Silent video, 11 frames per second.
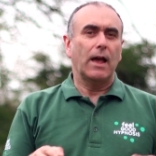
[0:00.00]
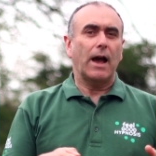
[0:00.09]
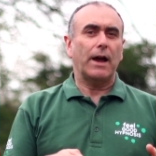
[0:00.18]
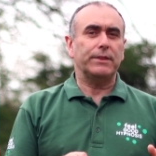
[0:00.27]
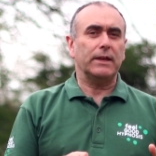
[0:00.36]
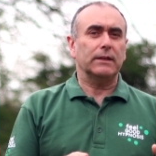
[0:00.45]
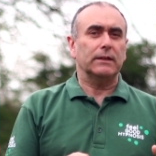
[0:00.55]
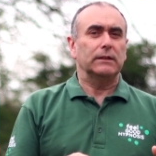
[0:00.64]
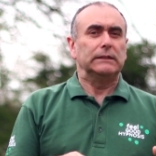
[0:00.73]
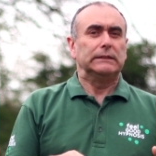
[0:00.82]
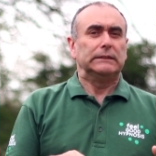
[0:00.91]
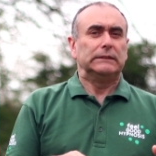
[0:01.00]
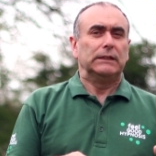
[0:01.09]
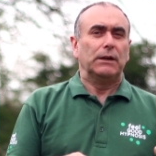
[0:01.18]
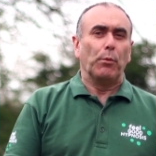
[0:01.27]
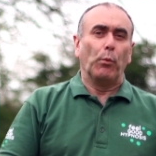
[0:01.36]
I then
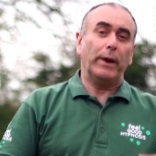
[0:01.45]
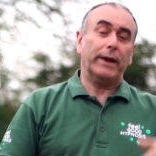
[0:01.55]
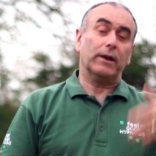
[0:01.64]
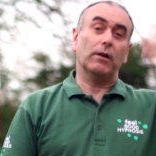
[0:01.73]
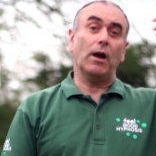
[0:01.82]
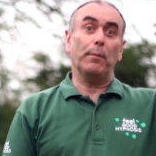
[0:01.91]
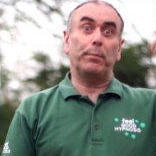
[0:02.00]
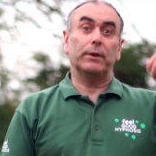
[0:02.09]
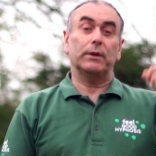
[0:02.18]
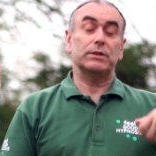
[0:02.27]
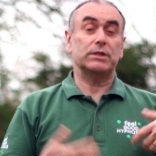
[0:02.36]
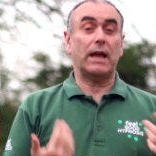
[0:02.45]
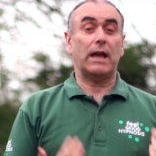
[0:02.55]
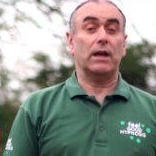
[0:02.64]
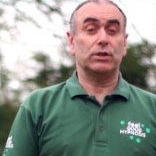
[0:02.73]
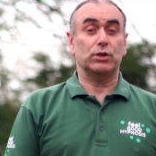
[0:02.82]
wake her up and she
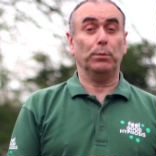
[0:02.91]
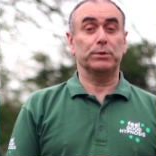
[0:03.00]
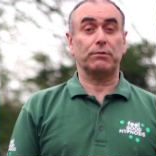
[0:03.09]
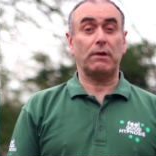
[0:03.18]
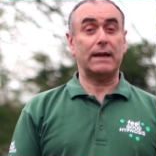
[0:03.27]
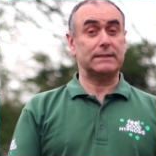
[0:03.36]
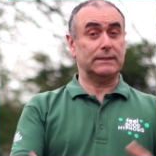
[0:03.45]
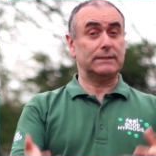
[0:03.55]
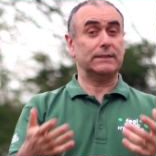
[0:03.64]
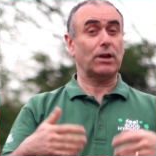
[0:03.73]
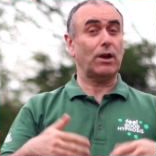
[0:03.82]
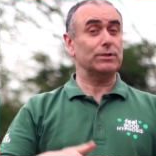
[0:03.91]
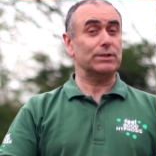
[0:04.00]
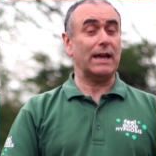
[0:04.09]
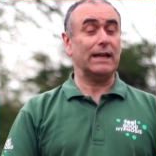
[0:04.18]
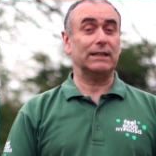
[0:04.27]
opens her eyes and I says, "How's
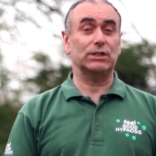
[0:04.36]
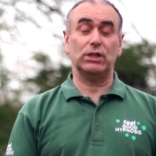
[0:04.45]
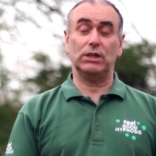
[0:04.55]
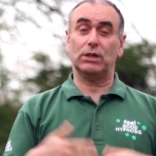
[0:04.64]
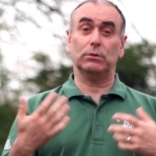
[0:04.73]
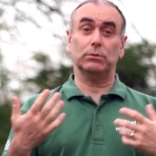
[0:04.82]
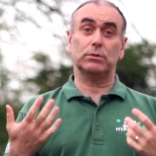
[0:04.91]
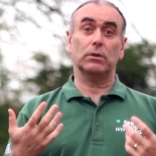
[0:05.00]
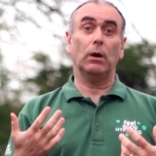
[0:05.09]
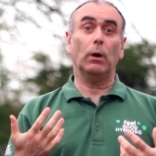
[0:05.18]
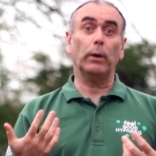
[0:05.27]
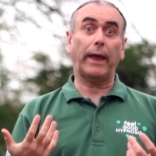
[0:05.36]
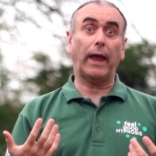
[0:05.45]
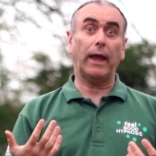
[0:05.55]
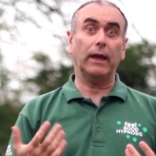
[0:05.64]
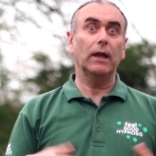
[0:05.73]
that?" And she goes,
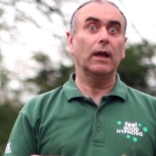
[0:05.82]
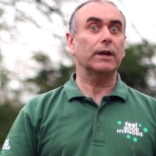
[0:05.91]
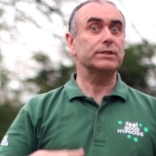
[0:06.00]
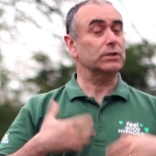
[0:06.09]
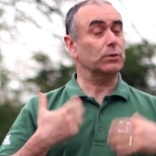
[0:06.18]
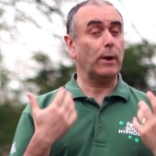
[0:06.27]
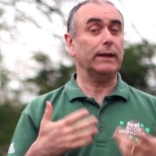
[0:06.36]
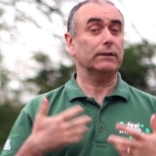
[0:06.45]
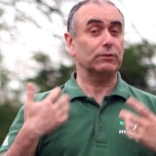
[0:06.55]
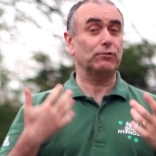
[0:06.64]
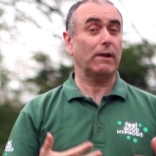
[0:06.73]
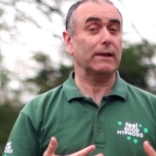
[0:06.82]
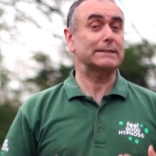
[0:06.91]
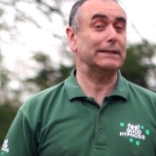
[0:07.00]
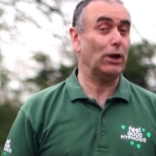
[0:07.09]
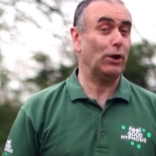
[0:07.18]
"Okay." And she's quite
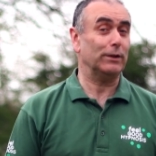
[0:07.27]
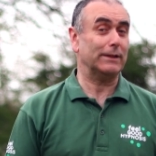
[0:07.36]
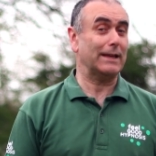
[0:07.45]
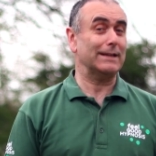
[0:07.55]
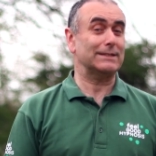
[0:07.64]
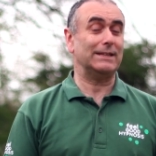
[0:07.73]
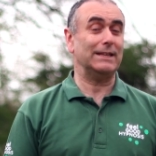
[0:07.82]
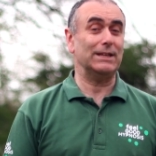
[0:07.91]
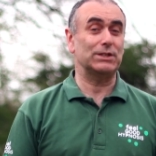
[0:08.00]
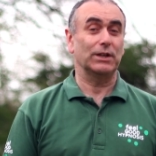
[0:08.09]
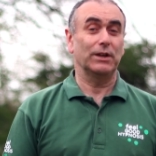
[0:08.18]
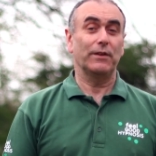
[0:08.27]
tranced out at that stage